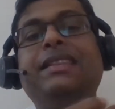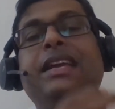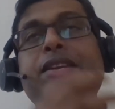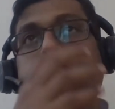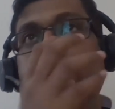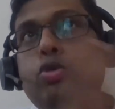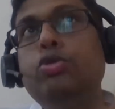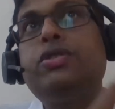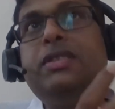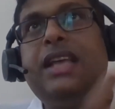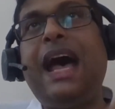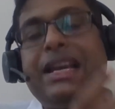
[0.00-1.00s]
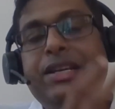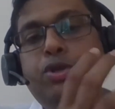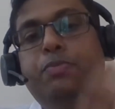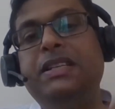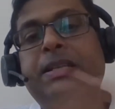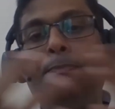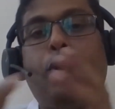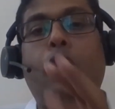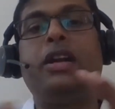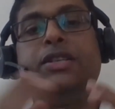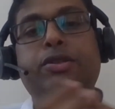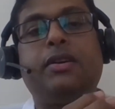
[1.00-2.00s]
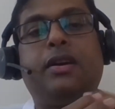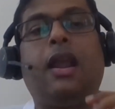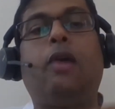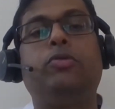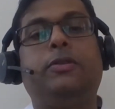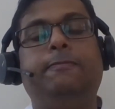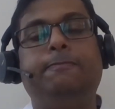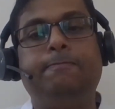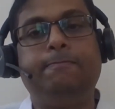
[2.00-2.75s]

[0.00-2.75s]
and then use that to be deployed into the cloud.